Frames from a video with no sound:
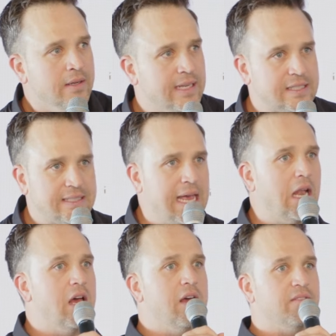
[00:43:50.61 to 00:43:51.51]
this
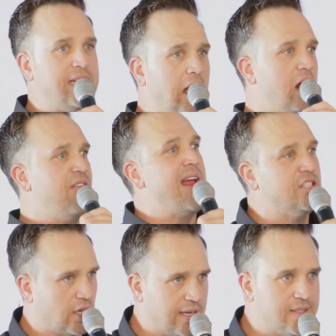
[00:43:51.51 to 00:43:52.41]
tele
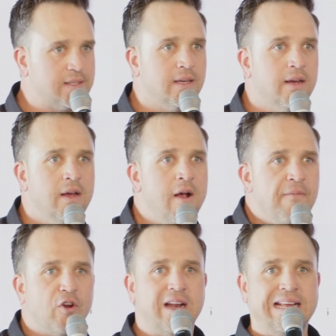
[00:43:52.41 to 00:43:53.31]

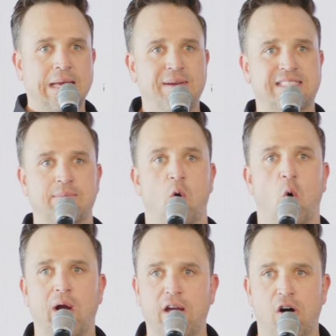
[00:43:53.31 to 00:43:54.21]
televangelist, they're gonna give me some
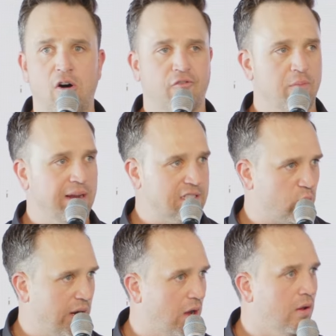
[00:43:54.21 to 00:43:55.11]
oil from
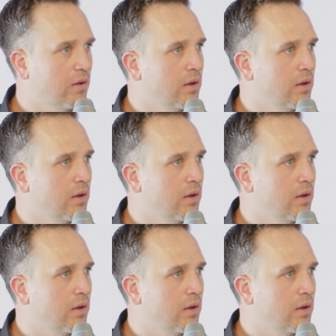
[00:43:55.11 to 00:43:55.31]
Israel,